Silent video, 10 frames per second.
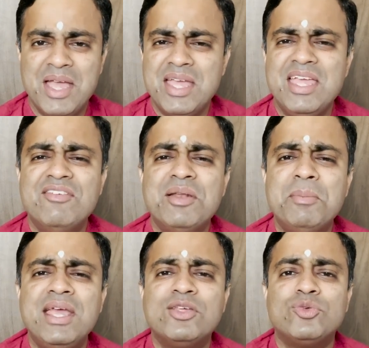Even
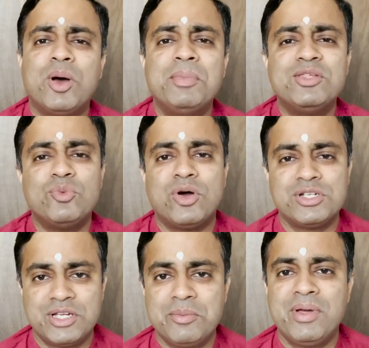being Swami's
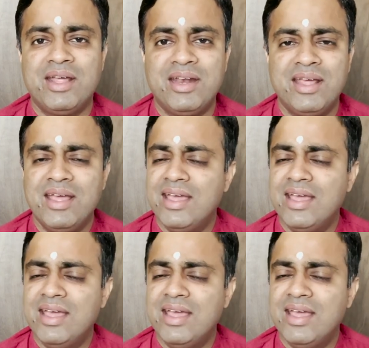washerman